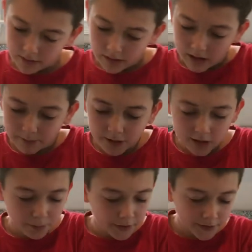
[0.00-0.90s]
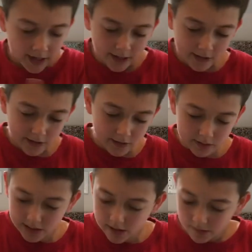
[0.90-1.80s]
I'm gonna put the onions
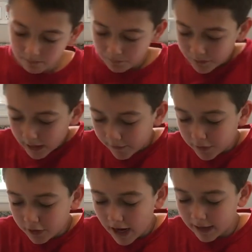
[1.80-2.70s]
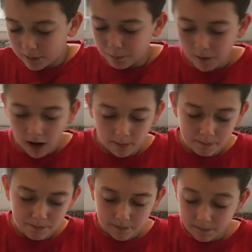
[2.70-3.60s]
in. If you guys
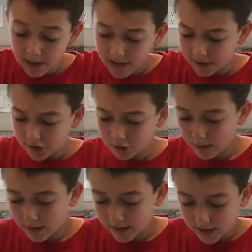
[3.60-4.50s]
made too many